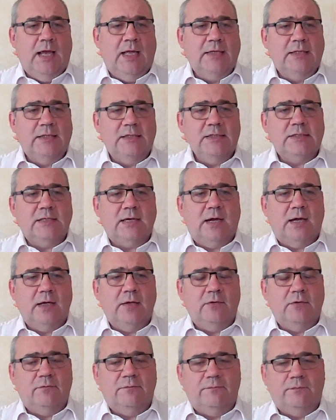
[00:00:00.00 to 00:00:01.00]
And this
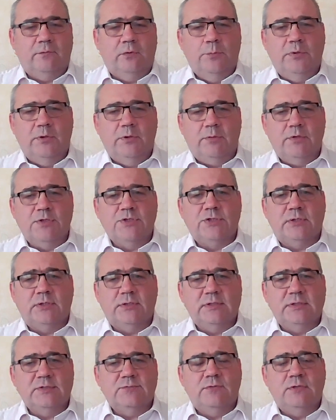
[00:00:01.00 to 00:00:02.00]
kind of
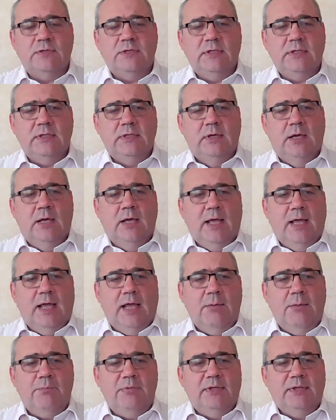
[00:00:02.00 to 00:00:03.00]
operation is really
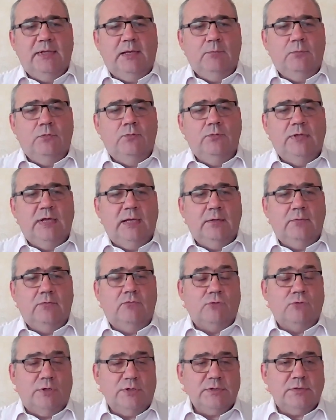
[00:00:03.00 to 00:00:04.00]
helping them to gain
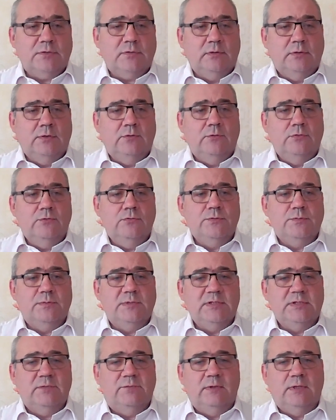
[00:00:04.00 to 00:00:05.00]
trust in the new
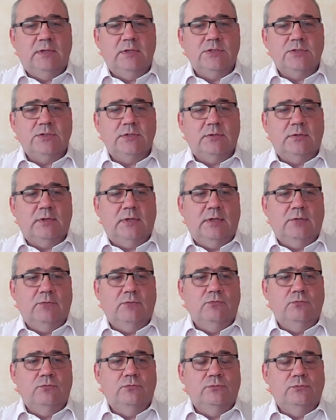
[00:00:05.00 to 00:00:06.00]
specification
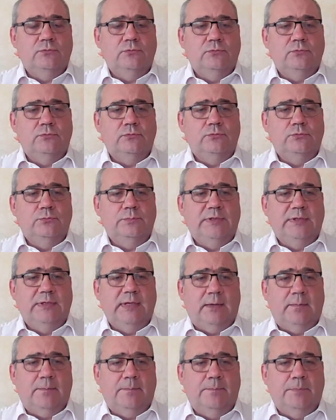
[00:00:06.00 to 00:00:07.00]
and to be
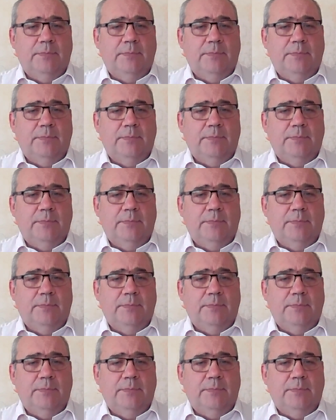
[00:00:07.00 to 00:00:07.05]
there.